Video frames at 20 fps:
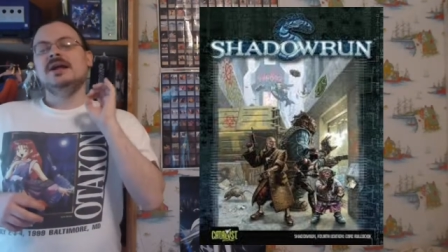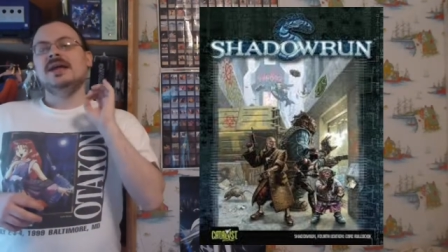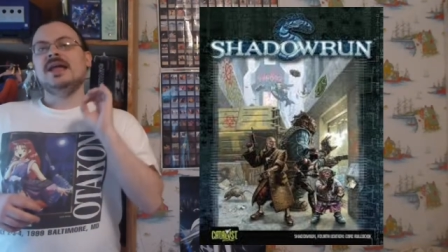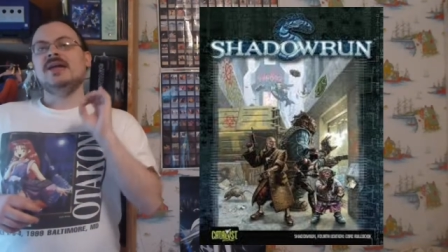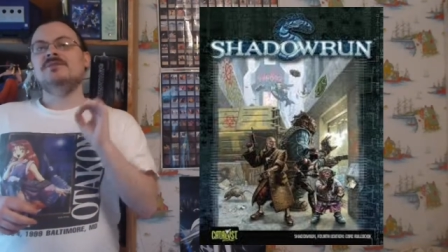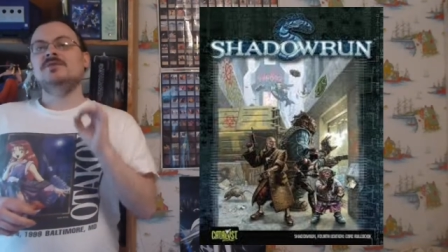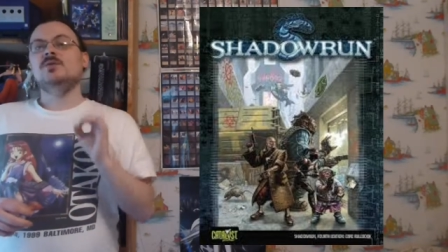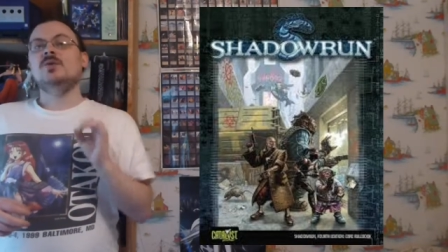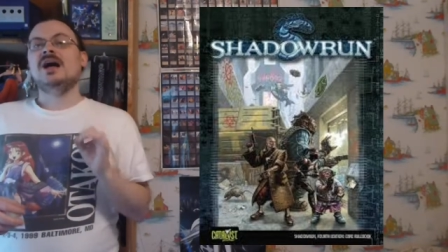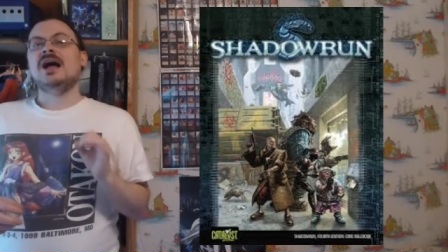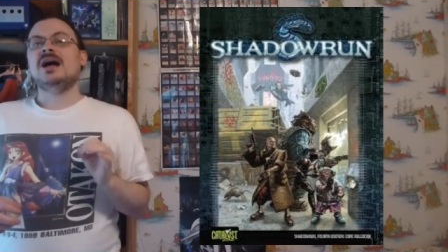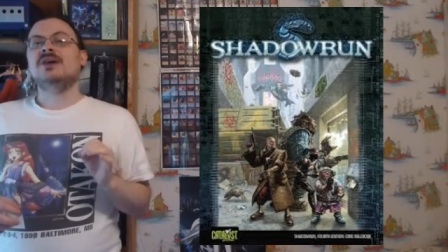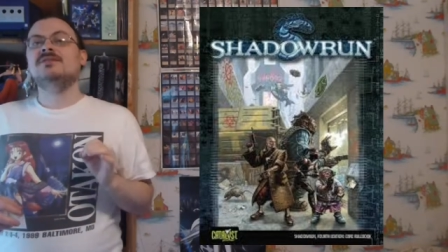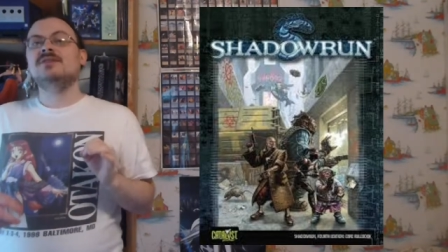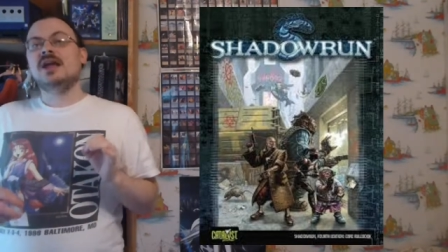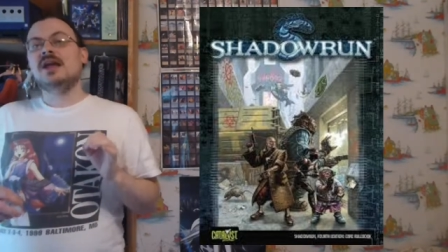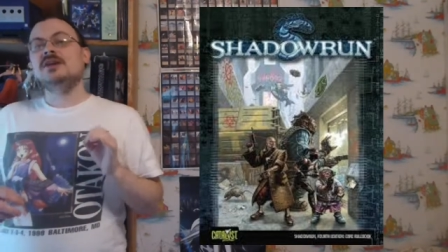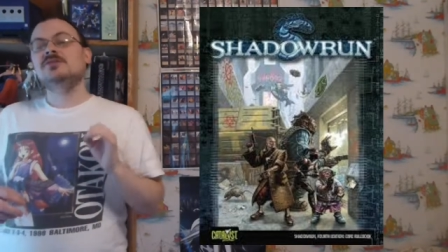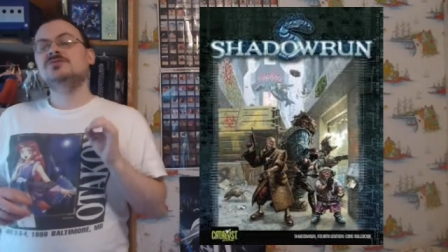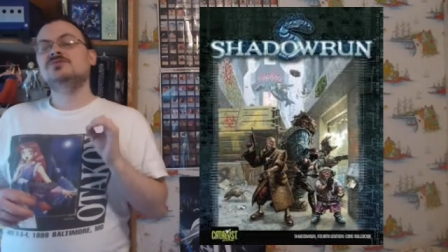If you have
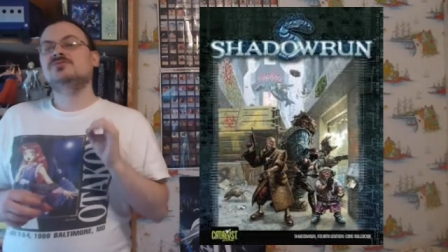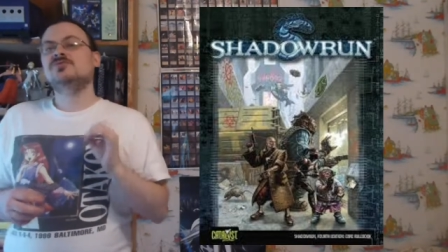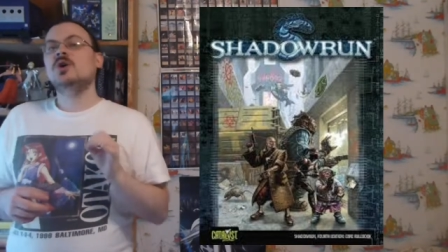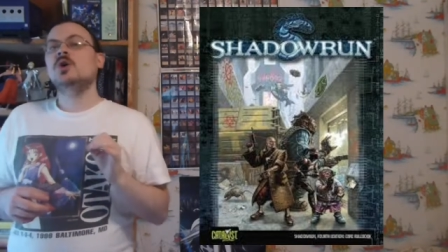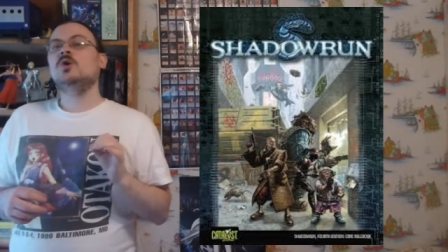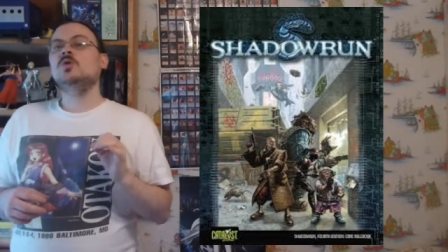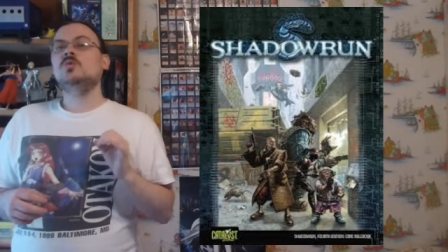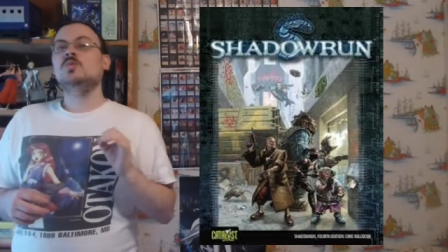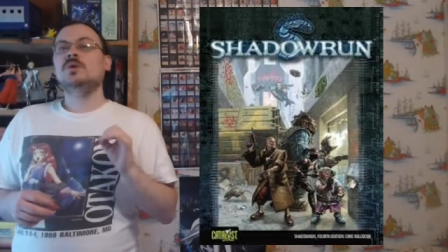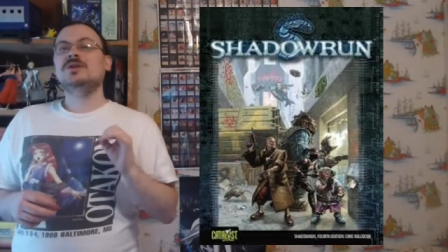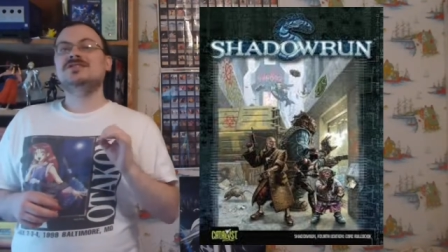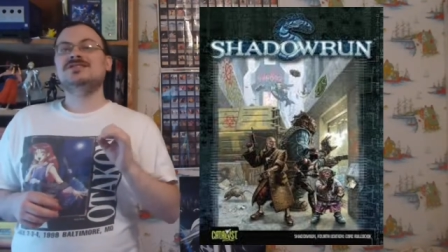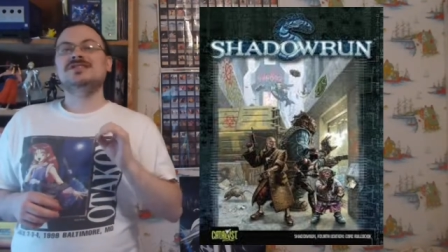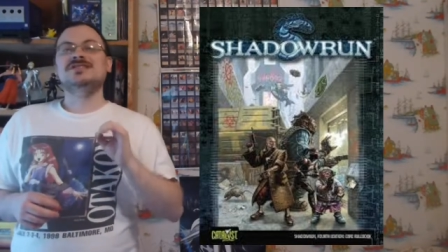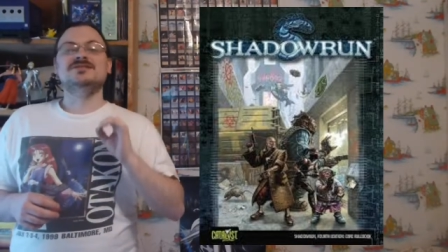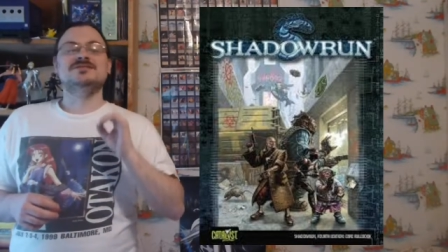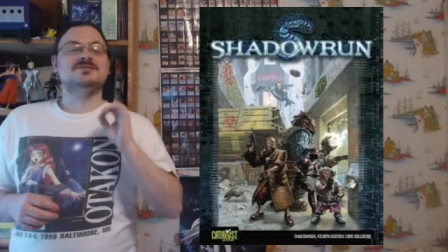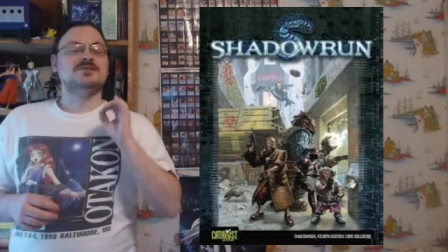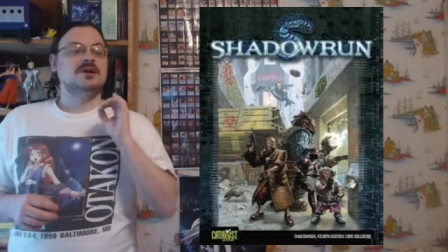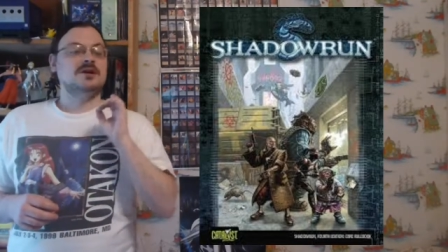a drone which
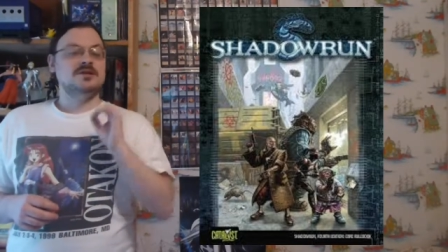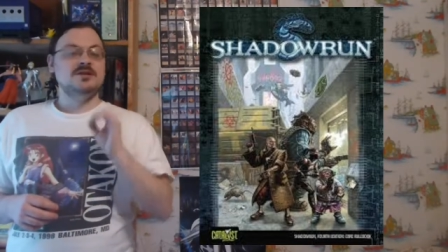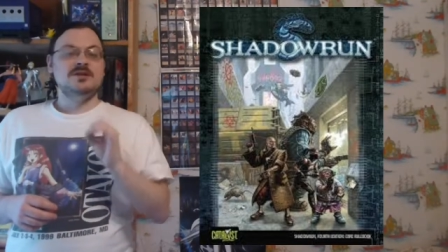is